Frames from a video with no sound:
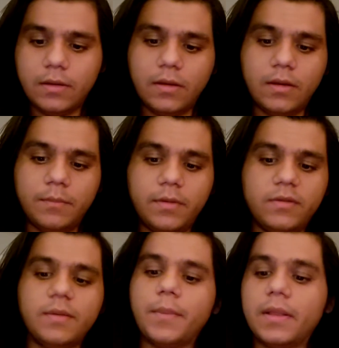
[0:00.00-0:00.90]

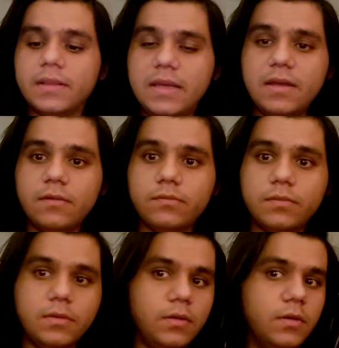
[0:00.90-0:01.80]
because um, they might leave,
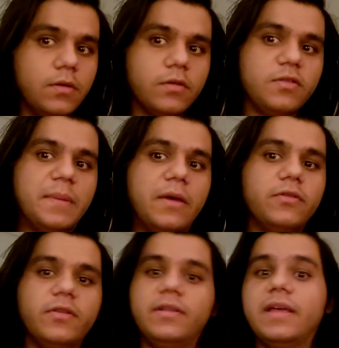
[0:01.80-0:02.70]
your
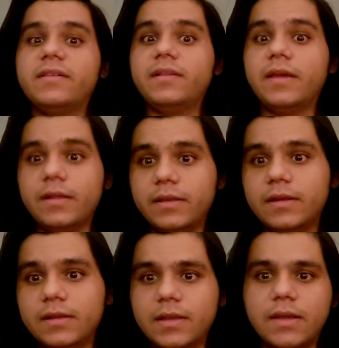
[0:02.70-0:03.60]
spouse is less likely
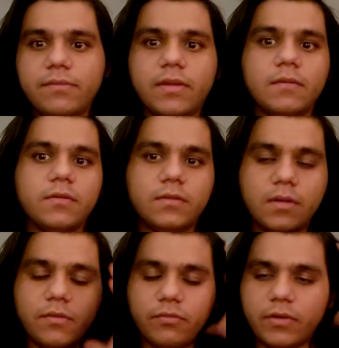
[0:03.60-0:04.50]
to leave than
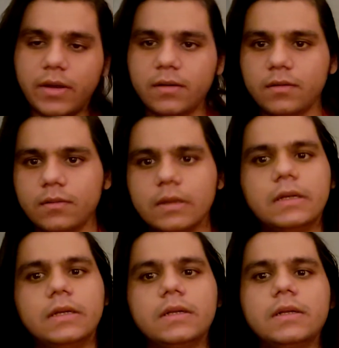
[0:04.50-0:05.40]
a friend.
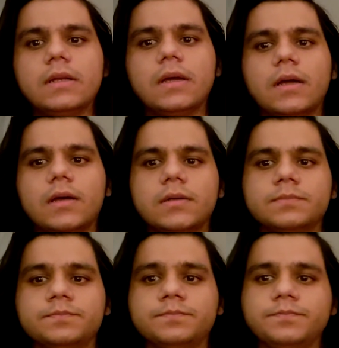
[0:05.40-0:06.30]

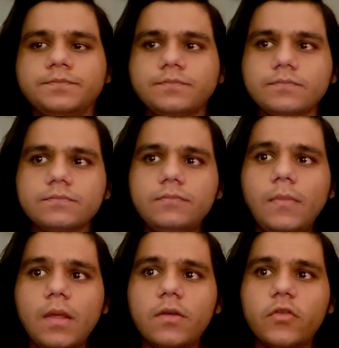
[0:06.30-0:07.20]
Um,
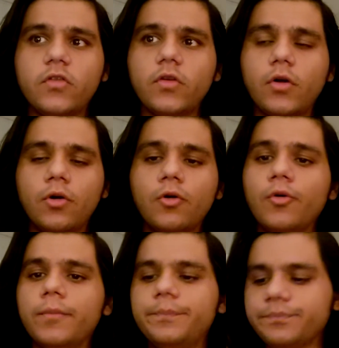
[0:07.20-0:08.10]
so